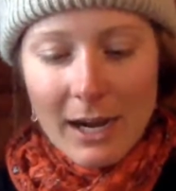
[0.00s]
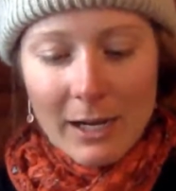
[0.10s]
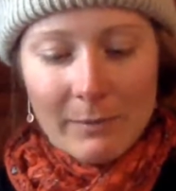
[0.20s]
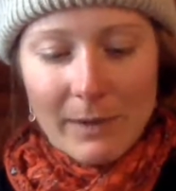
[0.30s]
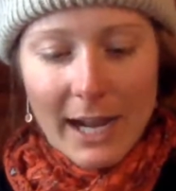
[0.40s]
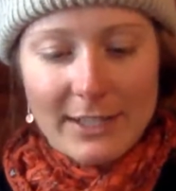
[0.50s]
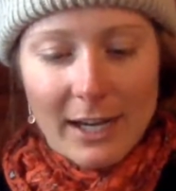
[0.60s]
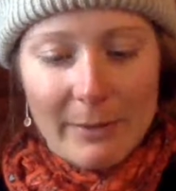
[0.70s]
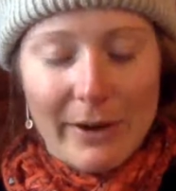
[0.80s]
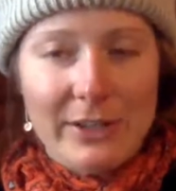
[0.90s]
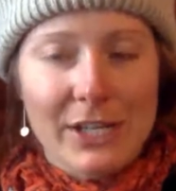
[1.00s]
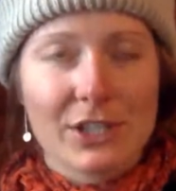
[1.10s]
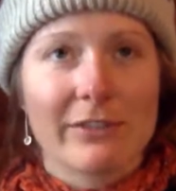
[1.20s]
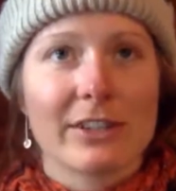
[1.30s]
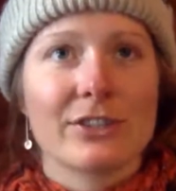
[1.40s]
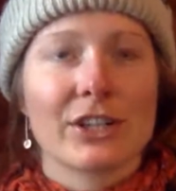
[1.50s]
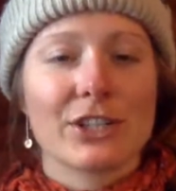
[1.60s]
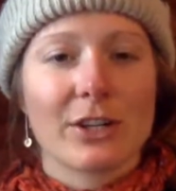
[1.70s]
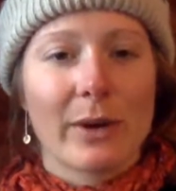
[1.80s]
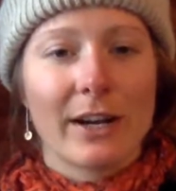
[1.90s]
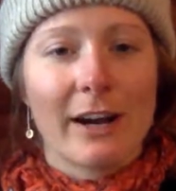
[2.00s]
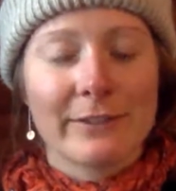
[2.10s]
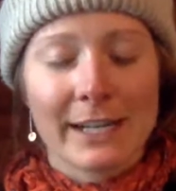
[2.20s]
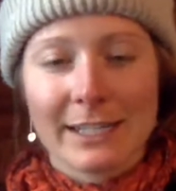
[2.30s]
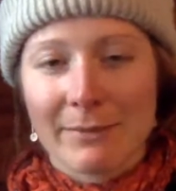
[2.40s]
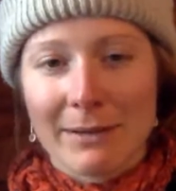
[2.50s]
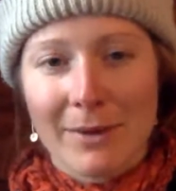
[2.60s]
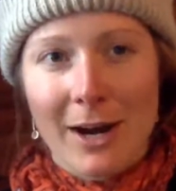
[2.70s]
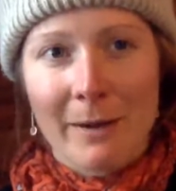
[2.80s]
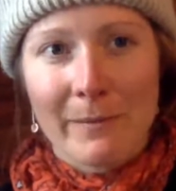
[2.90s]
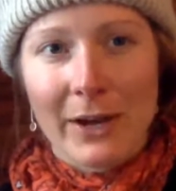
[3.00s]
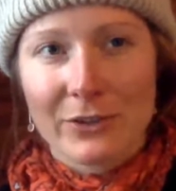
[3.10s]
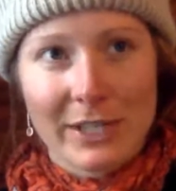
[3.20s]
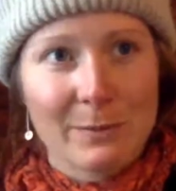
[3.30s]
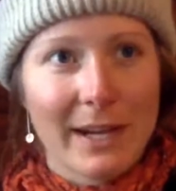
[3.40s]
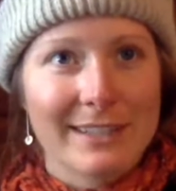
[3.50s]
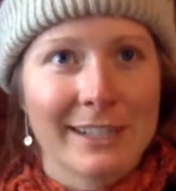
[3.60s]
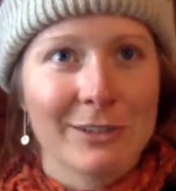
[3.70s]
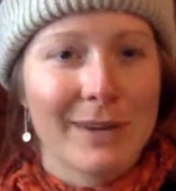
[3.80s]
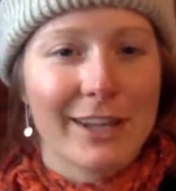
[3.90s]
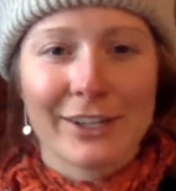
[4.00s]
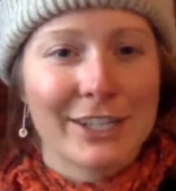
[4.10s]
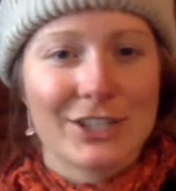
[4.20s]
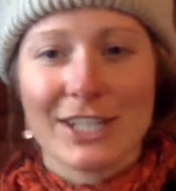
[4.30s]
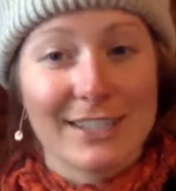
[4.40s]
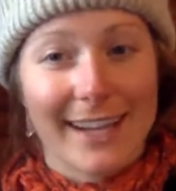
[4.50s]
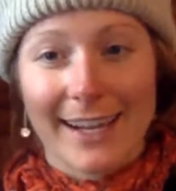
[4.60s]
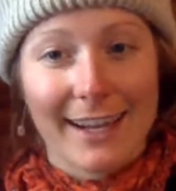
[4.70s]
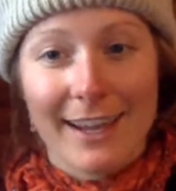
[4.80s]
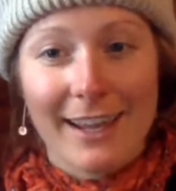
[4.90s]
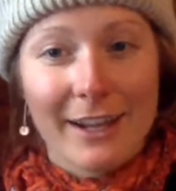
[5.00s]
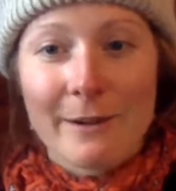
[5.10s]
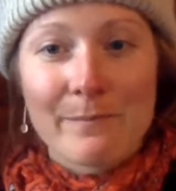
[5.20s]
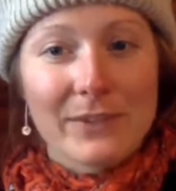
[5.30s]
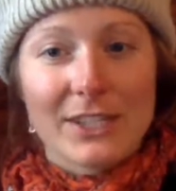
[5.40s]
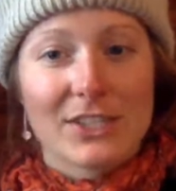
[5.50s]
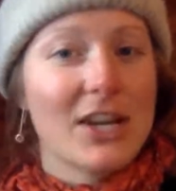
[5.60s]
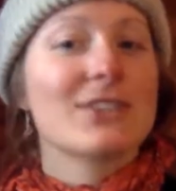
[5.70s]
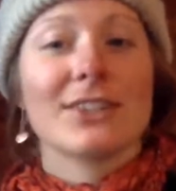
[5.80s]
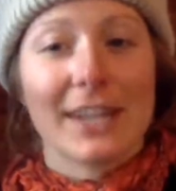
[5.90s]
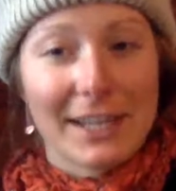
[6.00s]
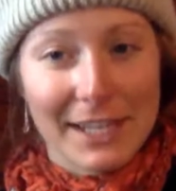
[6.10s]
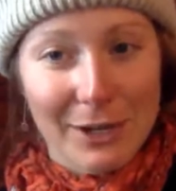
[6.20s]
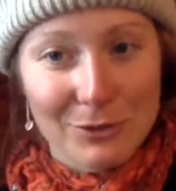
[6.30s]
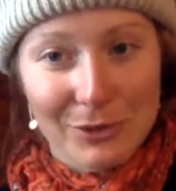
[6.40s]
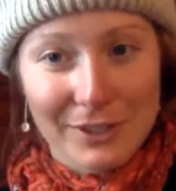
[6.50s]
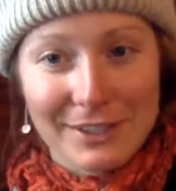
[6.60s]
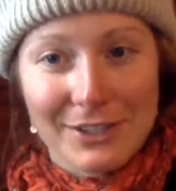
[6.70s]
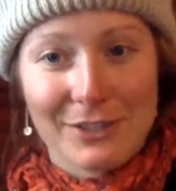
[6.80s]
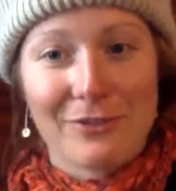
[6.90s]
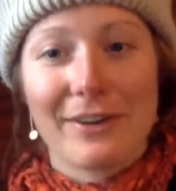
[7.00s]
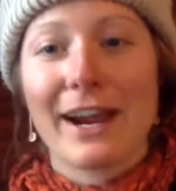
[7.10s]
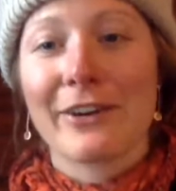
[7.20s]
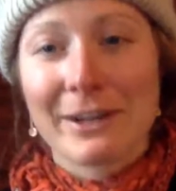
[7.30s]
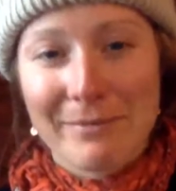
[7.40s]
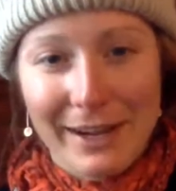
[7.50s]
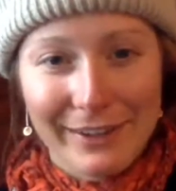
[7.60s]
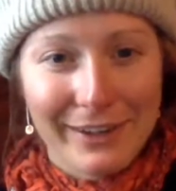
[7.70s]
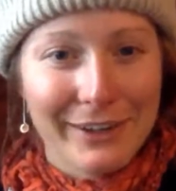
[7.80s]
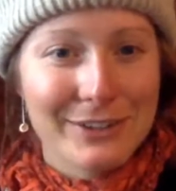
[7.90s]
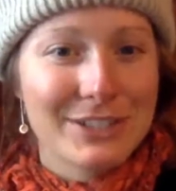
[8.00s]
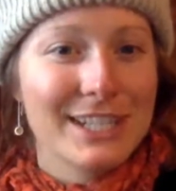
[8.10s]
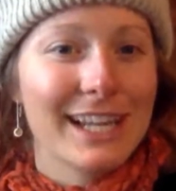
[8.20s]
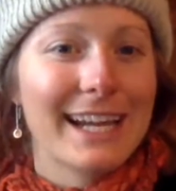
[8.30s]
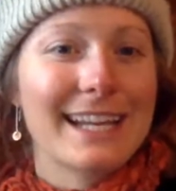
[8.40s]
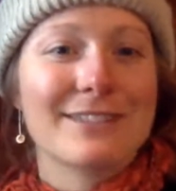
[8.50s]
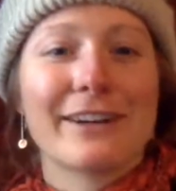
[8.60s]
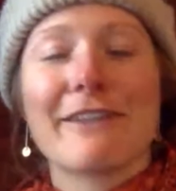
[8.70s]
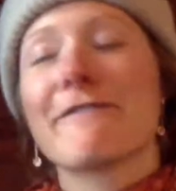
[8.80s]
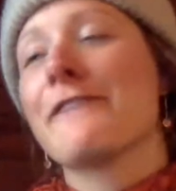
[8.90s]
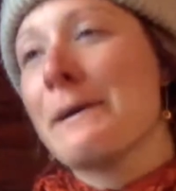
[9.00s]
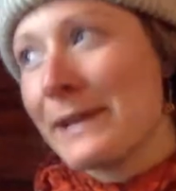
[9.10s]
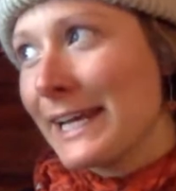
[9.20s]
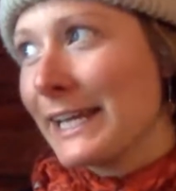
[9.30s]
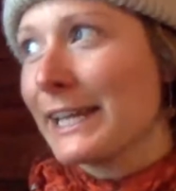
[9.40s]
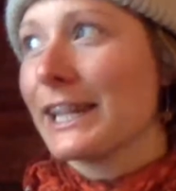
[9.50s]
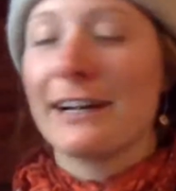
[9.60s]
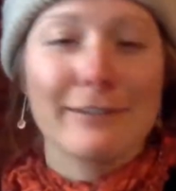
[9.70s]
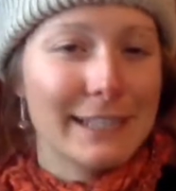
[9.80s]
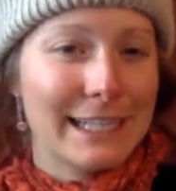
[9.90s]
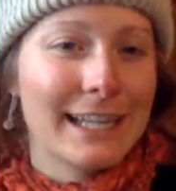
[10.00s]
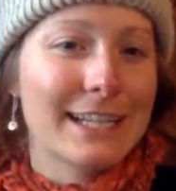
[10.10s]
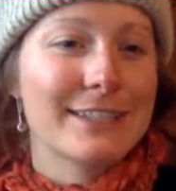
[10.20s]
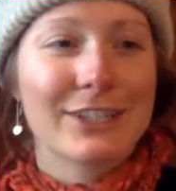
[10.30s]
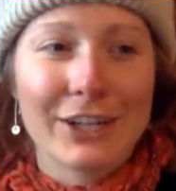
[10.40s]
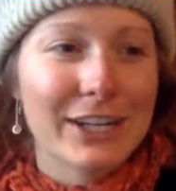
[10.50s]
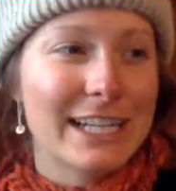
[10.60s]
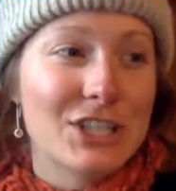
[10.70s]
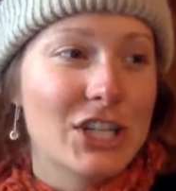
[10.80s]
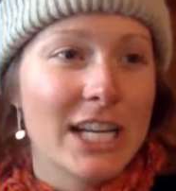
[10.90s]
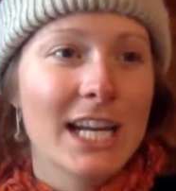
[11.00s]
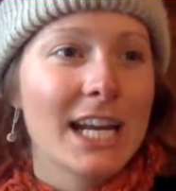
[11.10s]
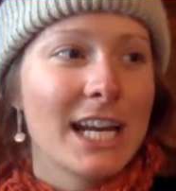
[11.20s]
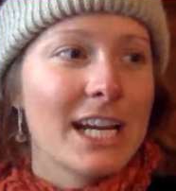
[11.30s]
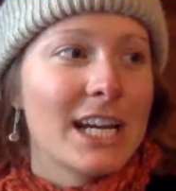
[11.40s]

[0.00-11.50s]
I talk about nature versus nurture quite often because my mom, I was raised by a single mother and she's like, doesn't like the outdoors. She's very mellow. She like is very feminine and lovely and likes to cook. And she